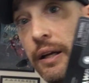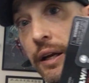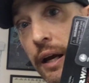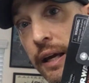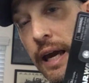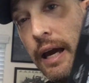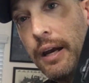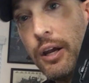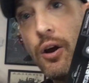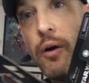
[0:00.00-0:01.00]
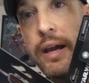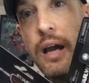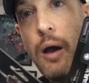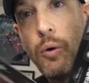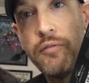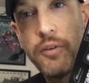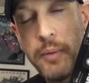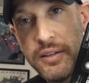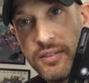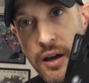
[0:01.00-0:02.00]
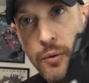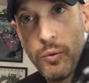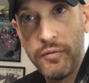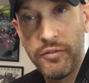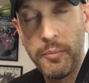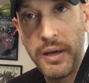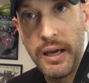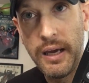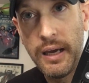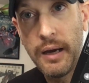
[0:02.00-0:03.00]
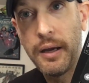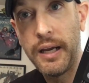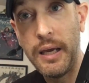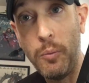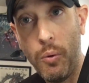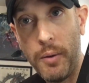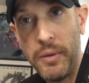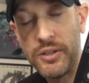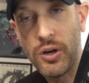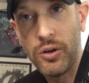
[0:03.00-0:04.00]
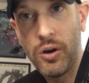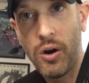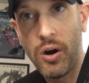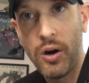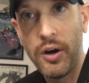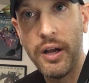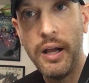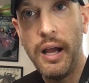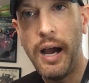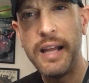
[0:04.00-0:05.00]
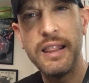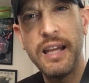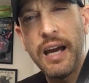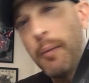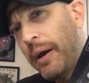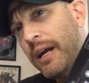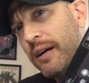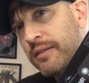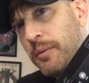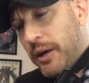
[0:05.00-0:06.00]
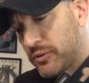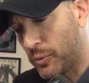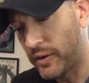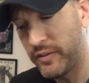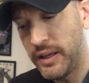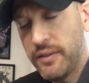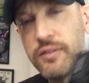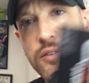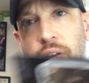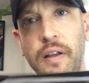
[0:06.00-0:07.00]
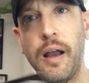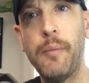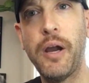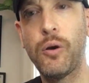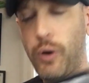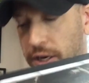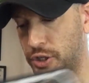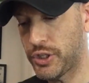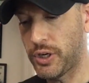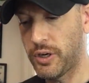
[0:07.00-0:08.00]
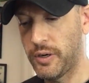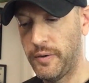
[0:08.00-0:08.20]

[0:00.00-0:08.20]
Again, I got one for my son, one for me. I'm going to keep one mint on card. I think I might customize one of these. I'm not quite sure.